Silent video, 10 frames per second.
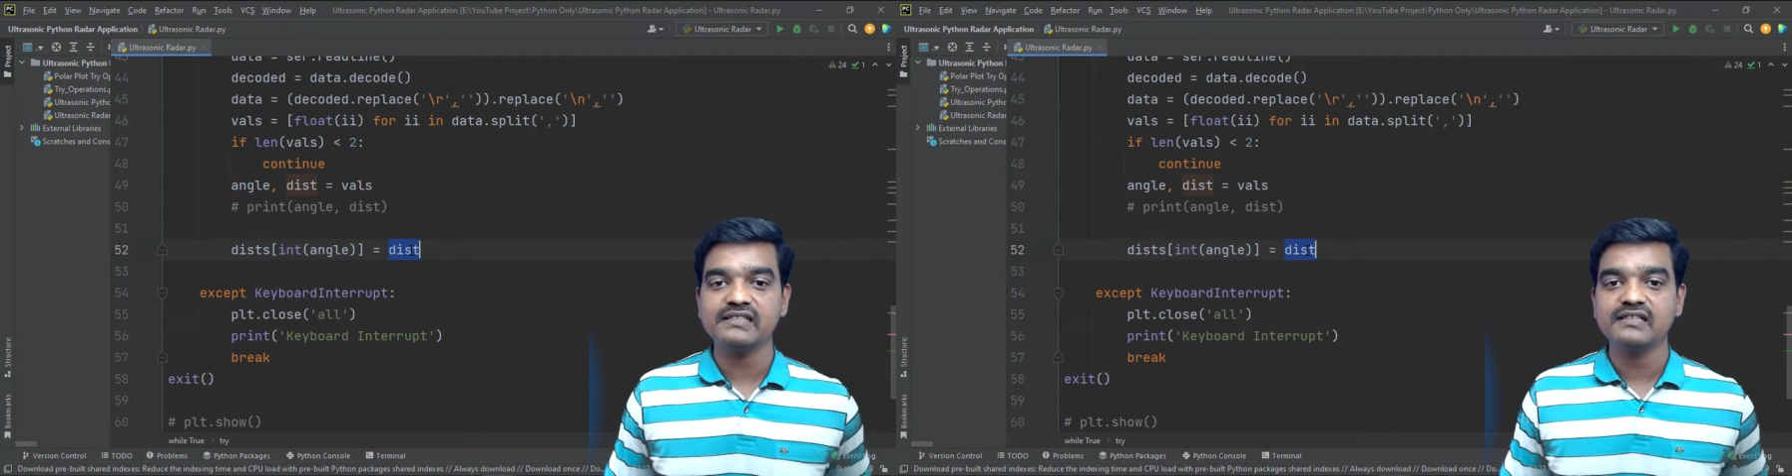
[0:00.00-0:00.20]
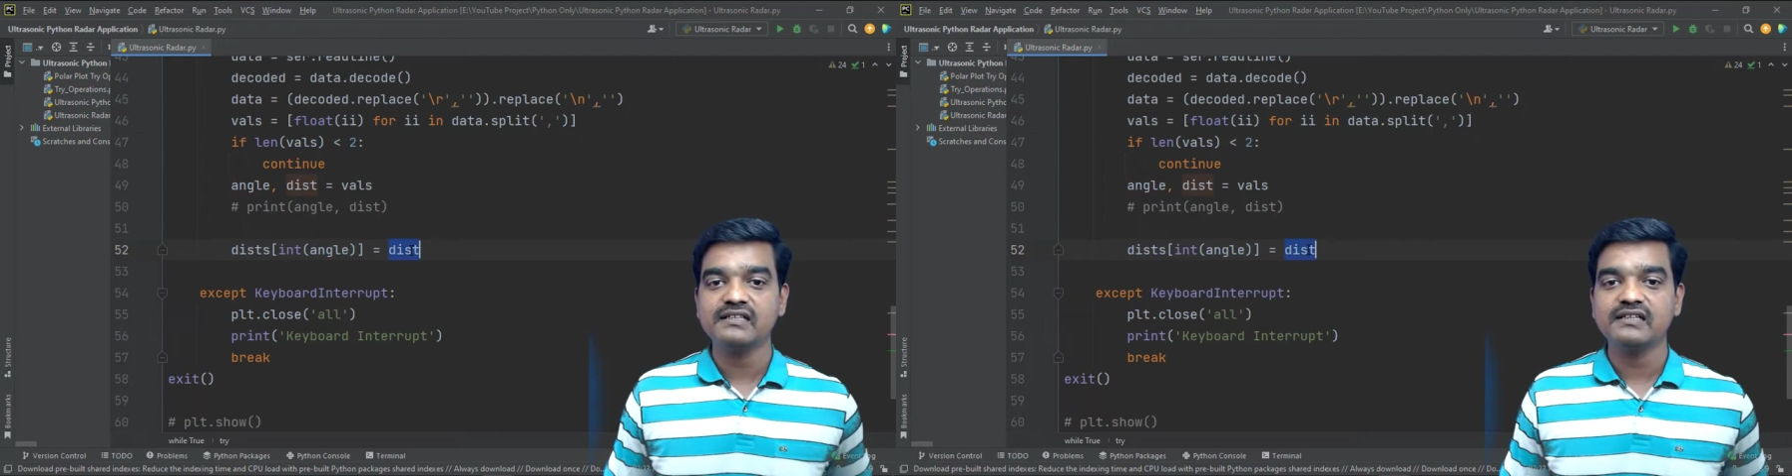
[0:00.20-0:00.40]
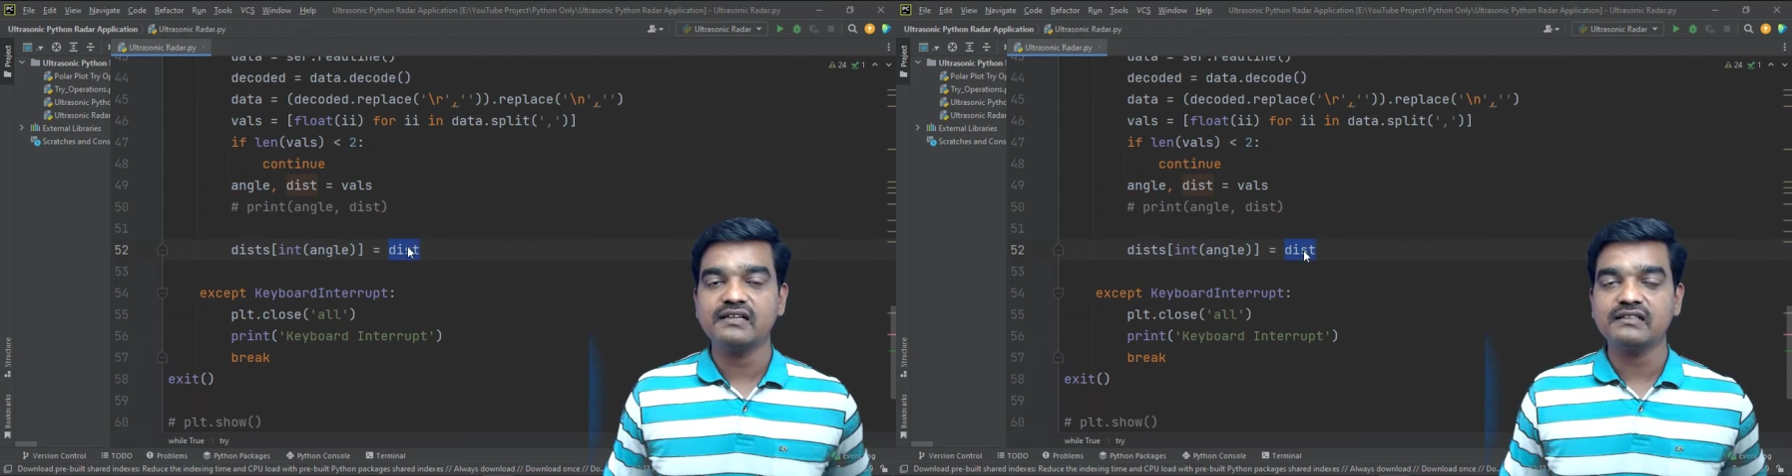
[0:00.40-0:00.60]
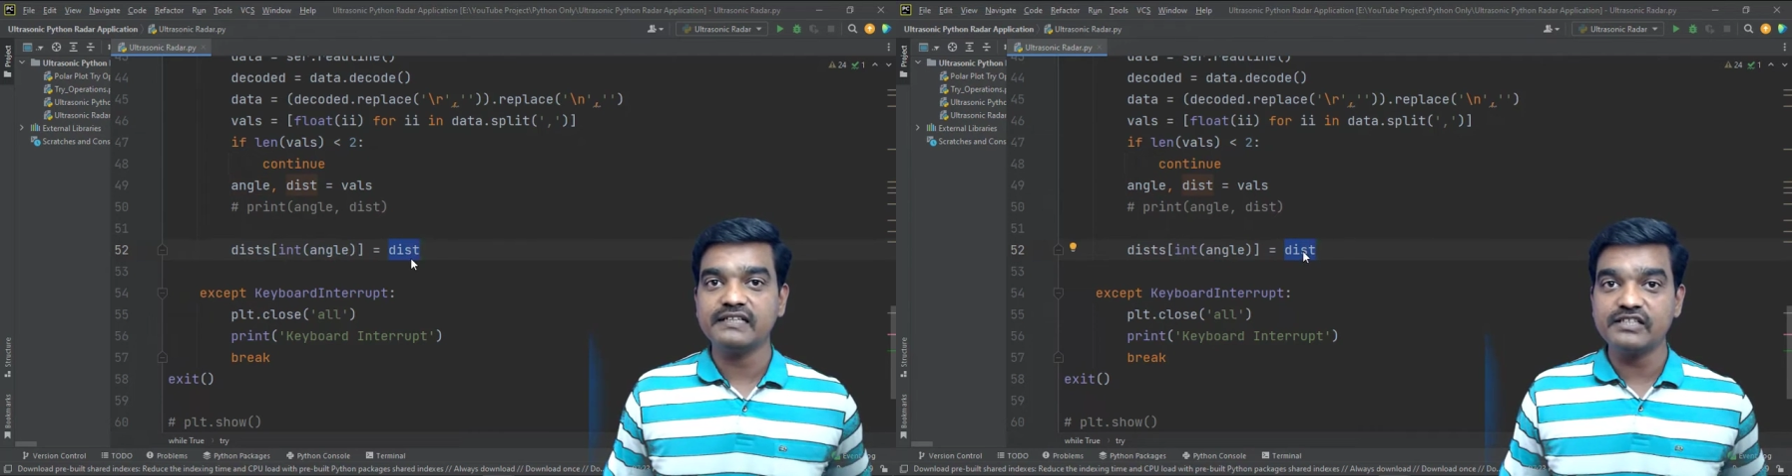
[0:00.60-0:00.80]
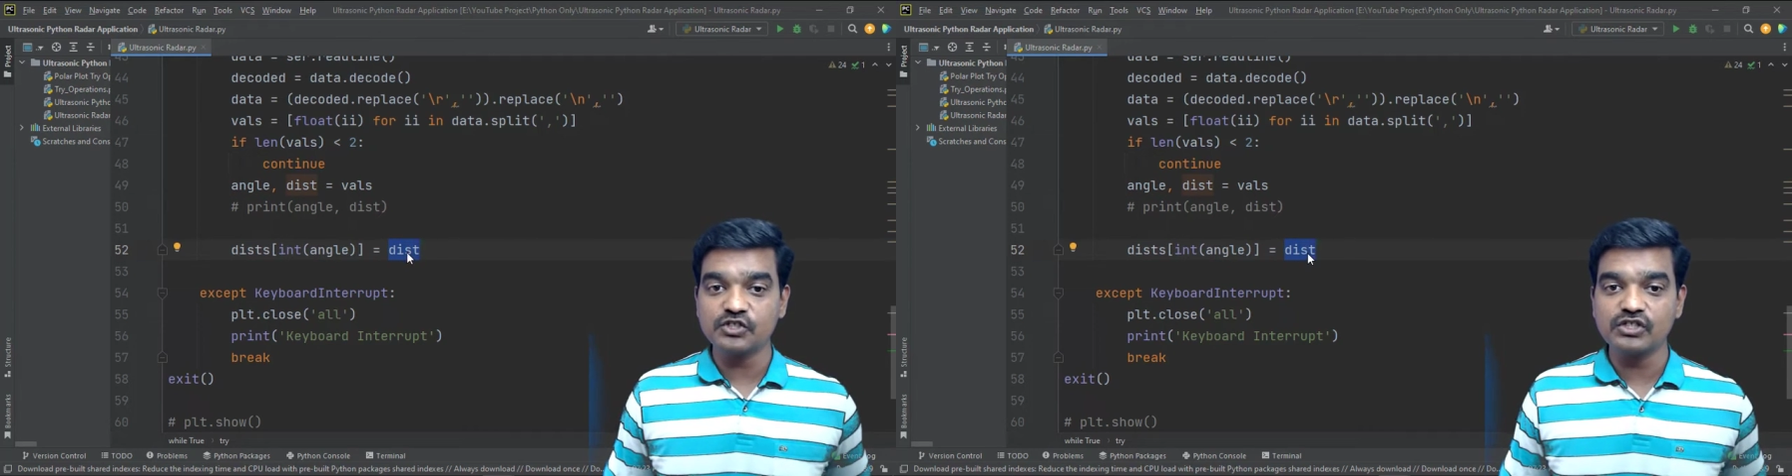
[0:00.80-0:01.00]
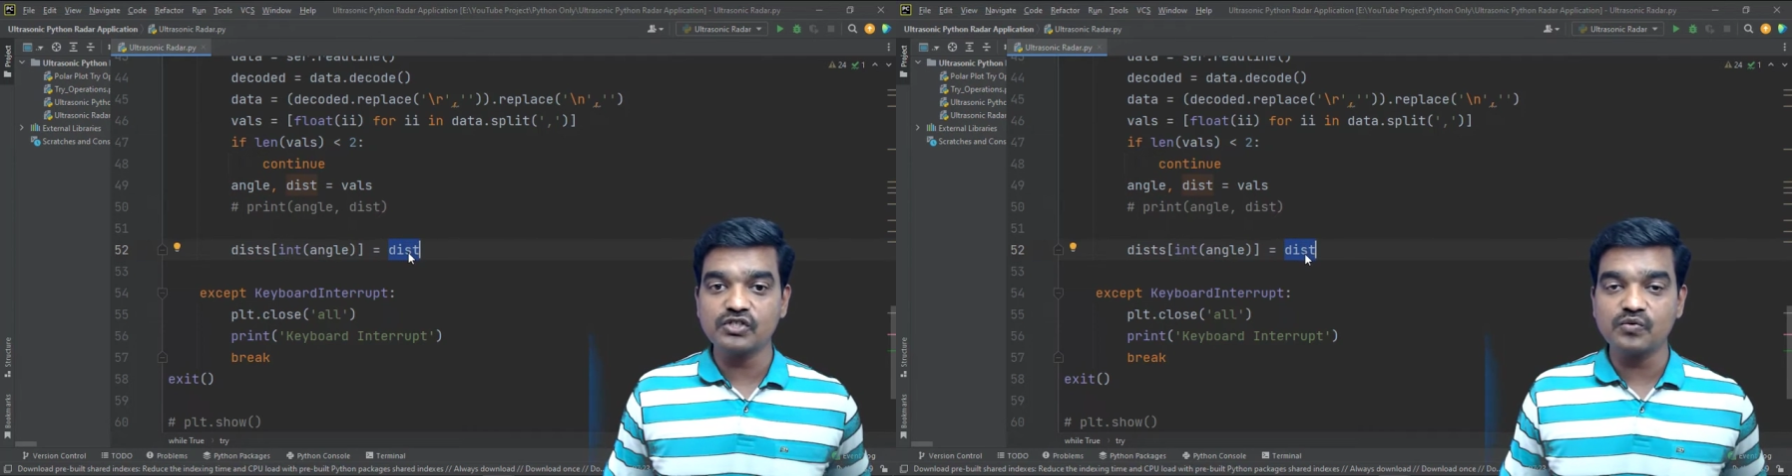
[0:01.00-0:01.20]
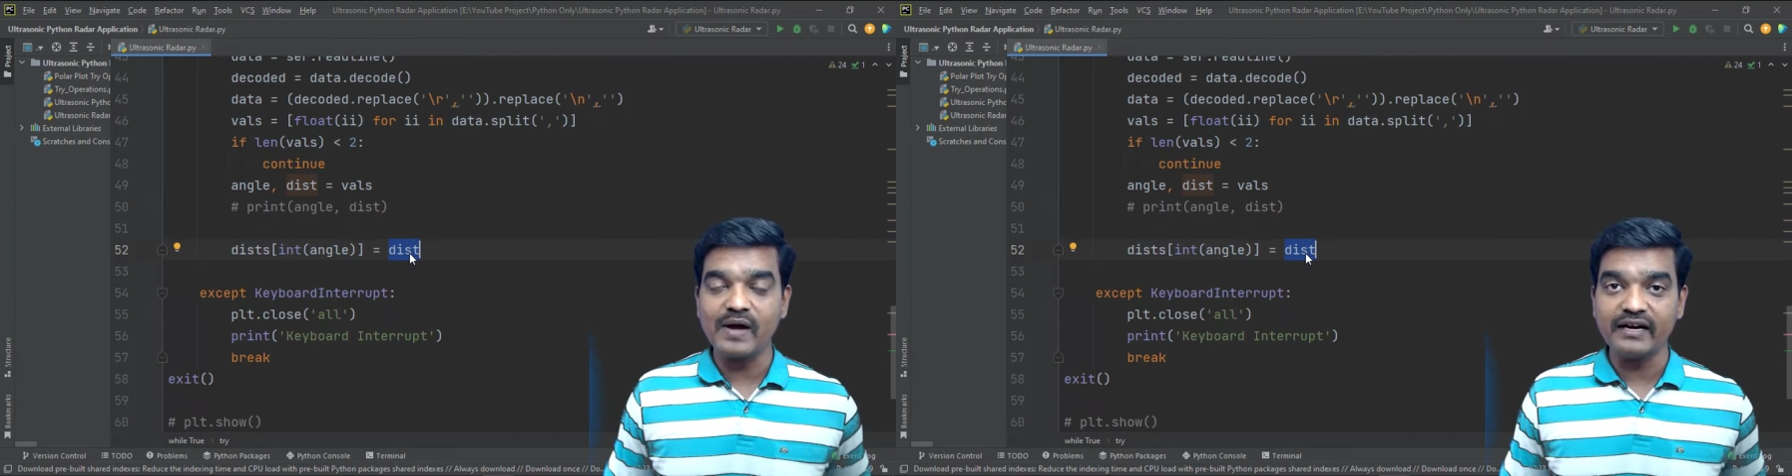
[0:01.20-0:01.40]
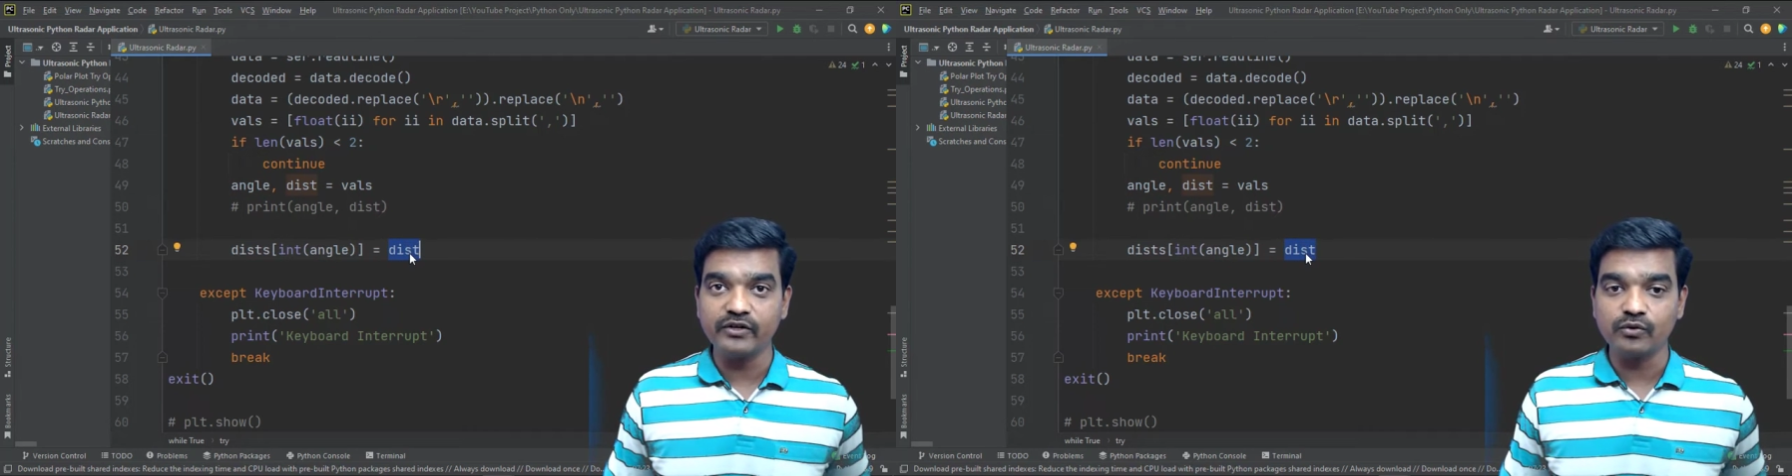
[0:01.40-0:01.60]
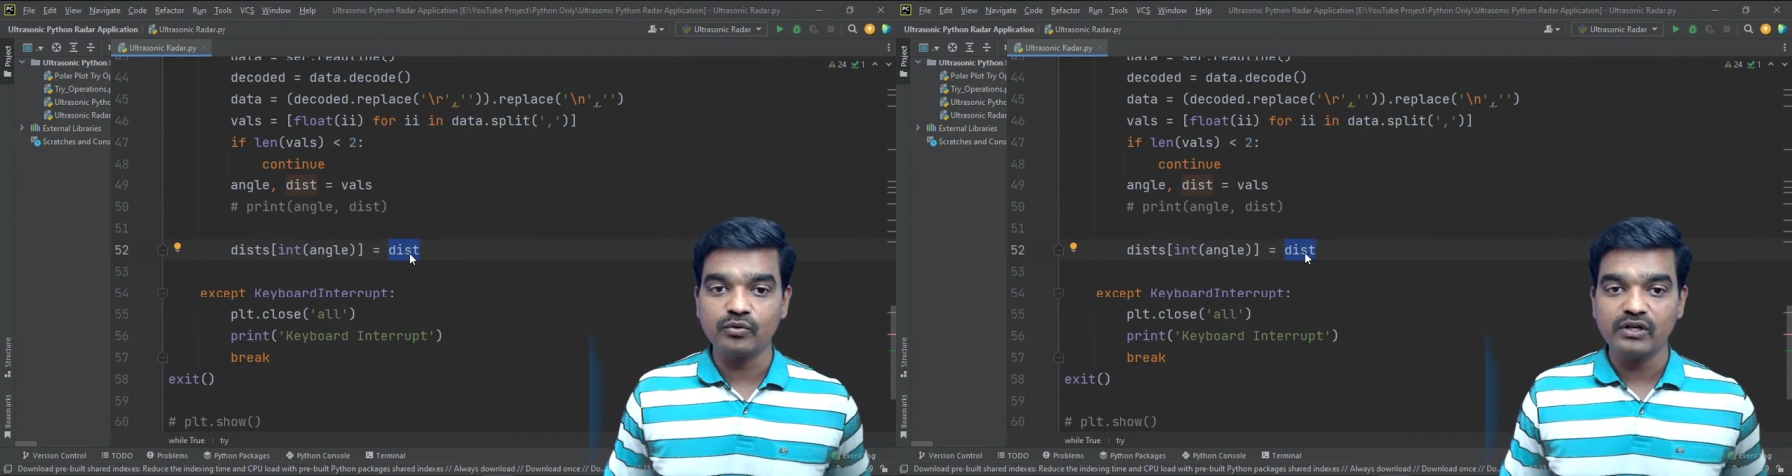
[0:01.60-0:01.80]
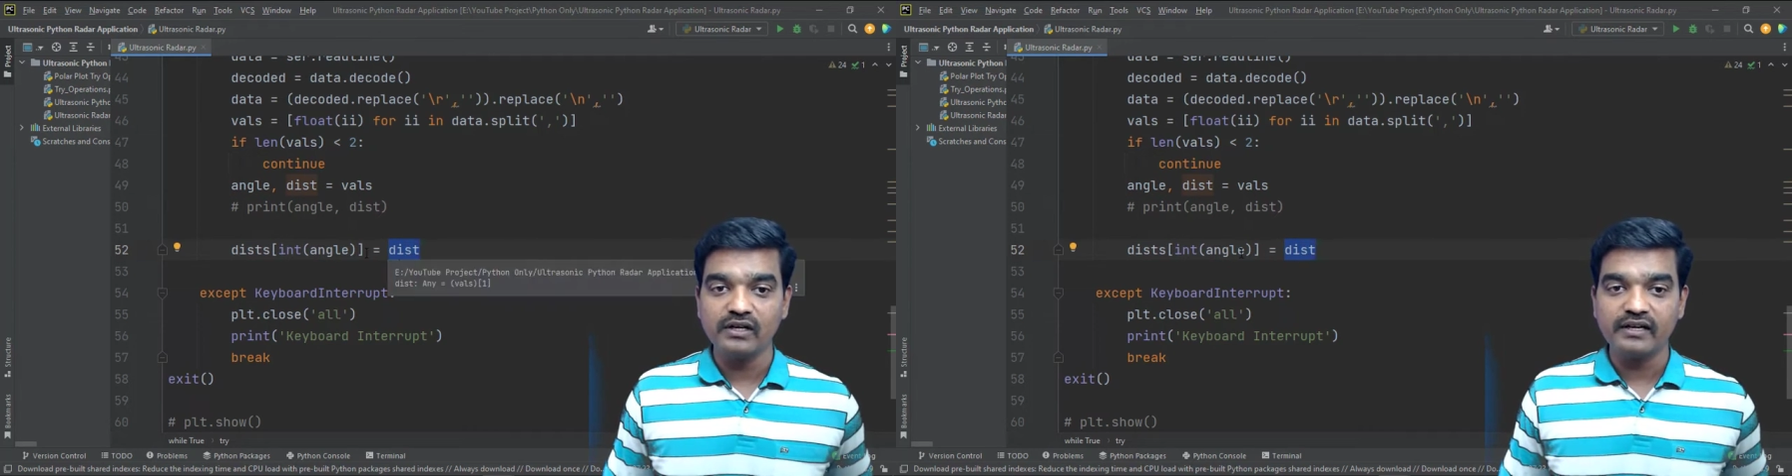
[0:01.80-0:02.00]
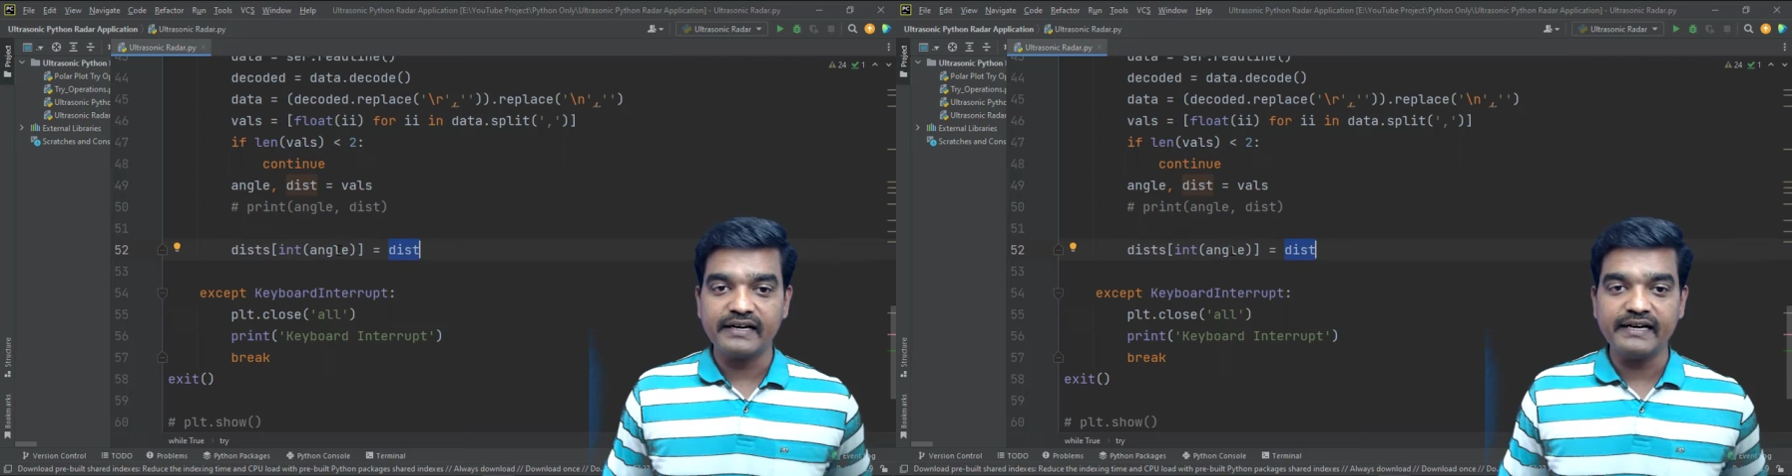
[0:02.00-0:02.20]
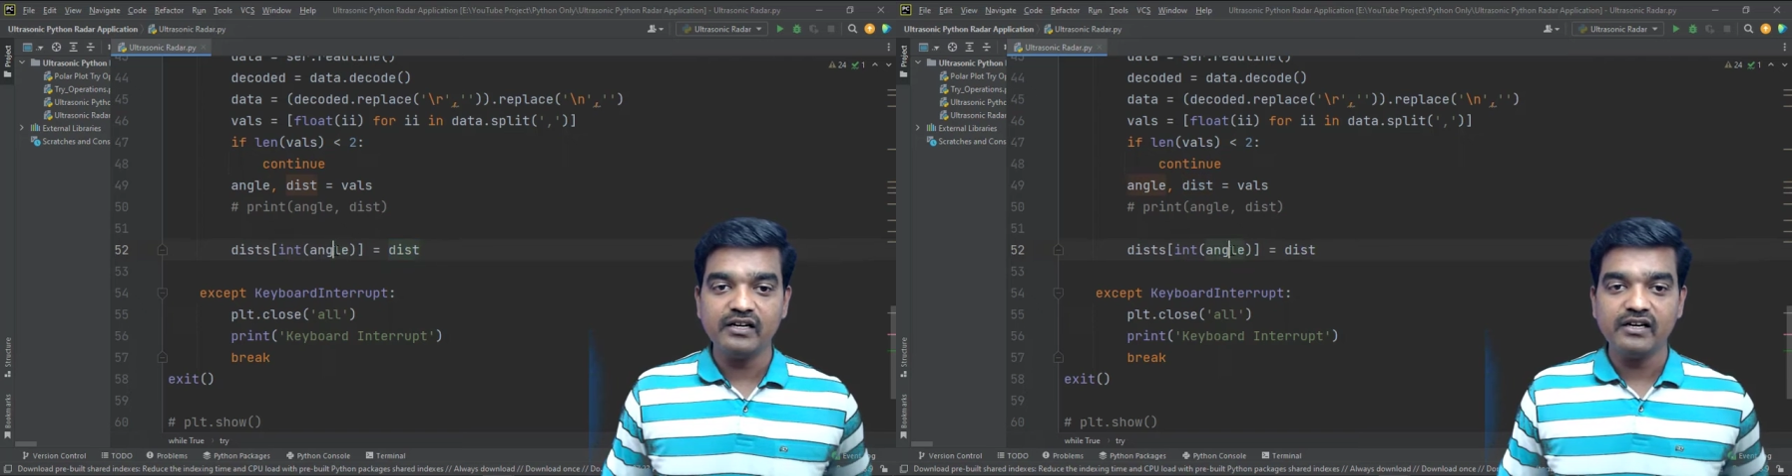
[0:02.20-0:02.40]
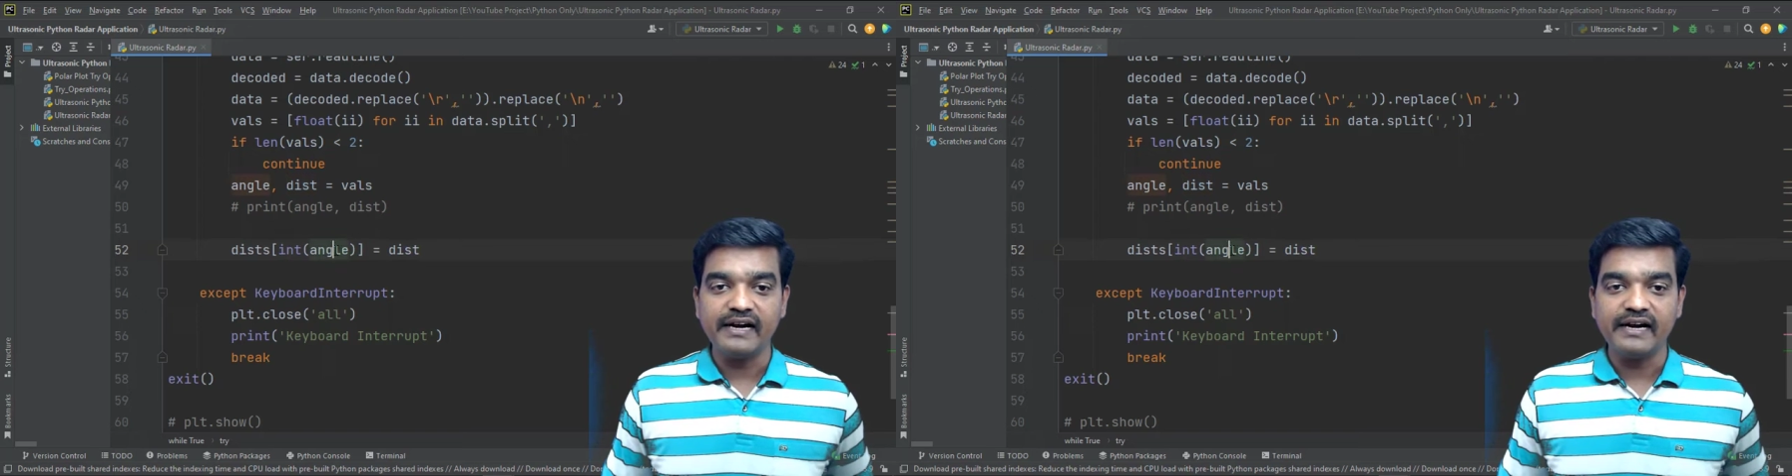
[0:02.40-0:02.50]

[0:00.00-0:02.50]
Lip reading: the distance value right?